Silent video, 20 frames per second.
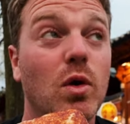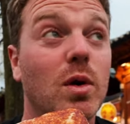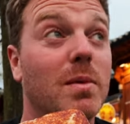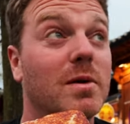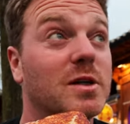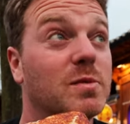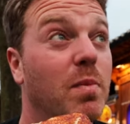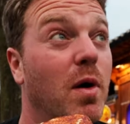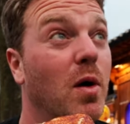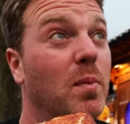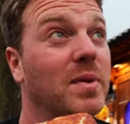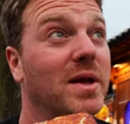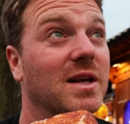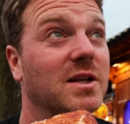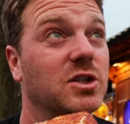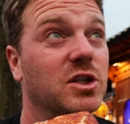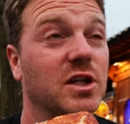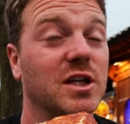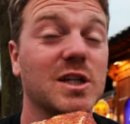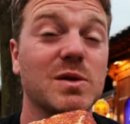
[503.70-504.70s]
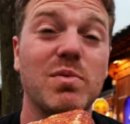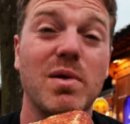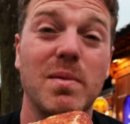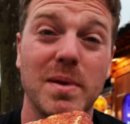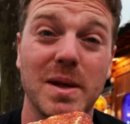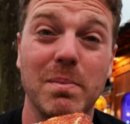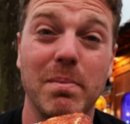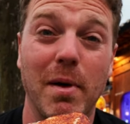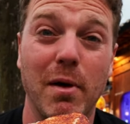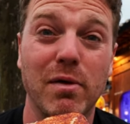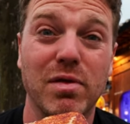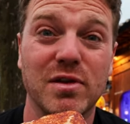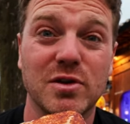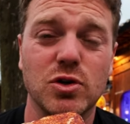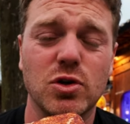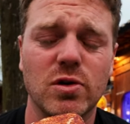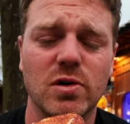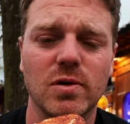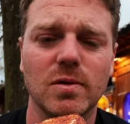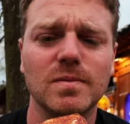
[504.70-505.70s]
one of the most popular cheese, probably both are
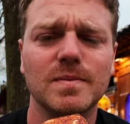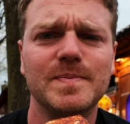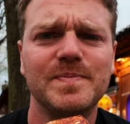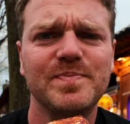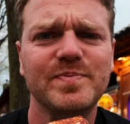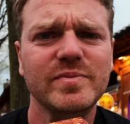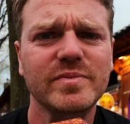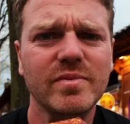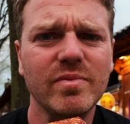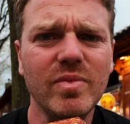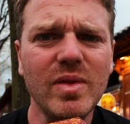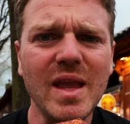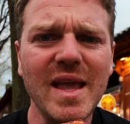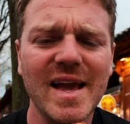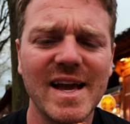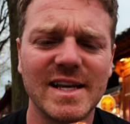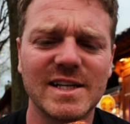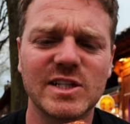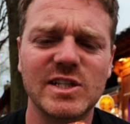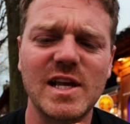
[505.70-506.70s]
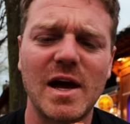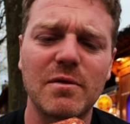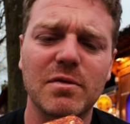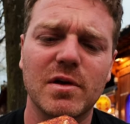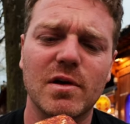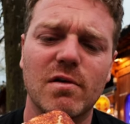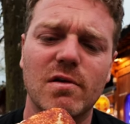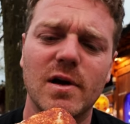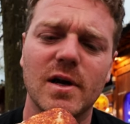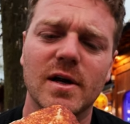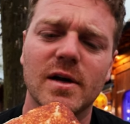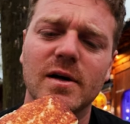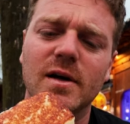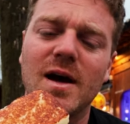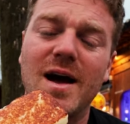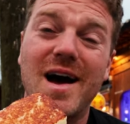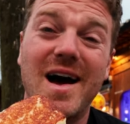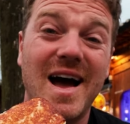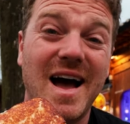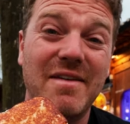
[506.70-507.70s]
true, in South Korea.
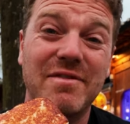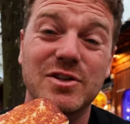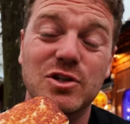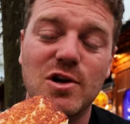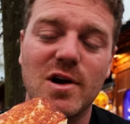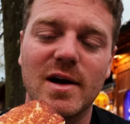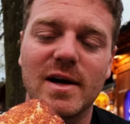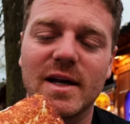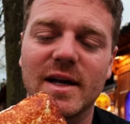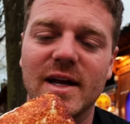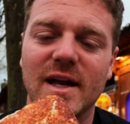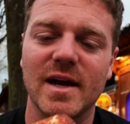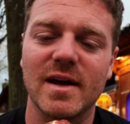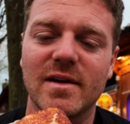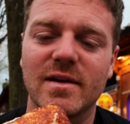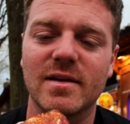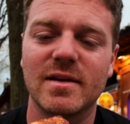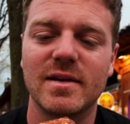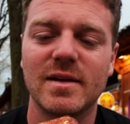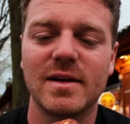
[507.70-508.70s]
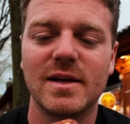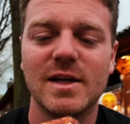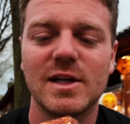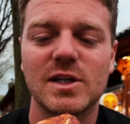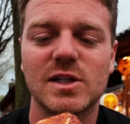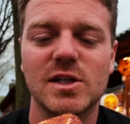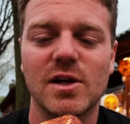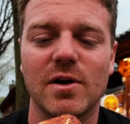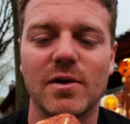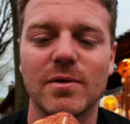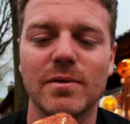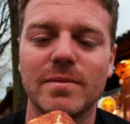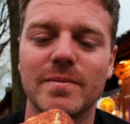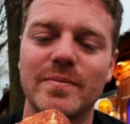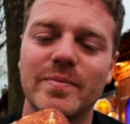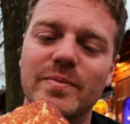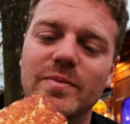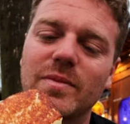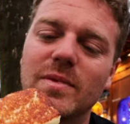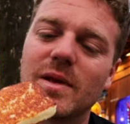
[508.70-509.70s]
I haven't tried it yet, so
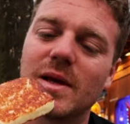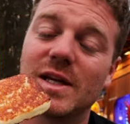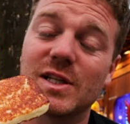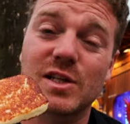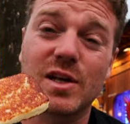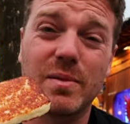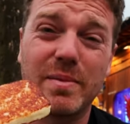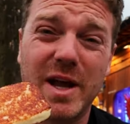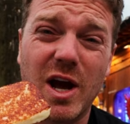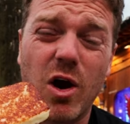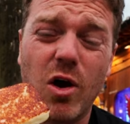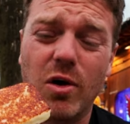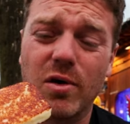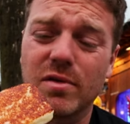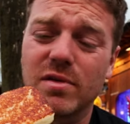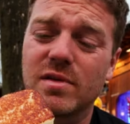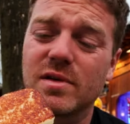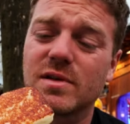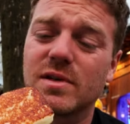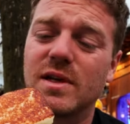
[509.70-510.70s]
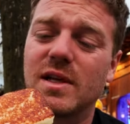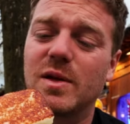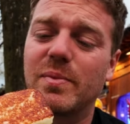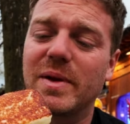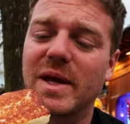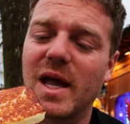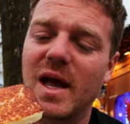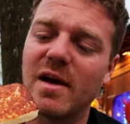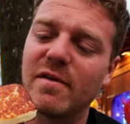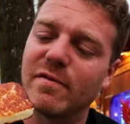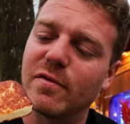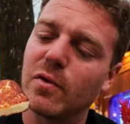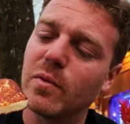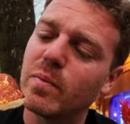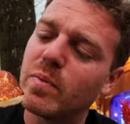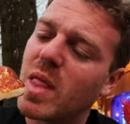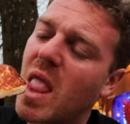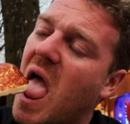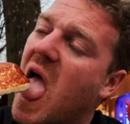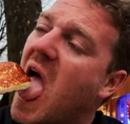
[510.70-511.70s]
it's going to be hot. I need to be careful.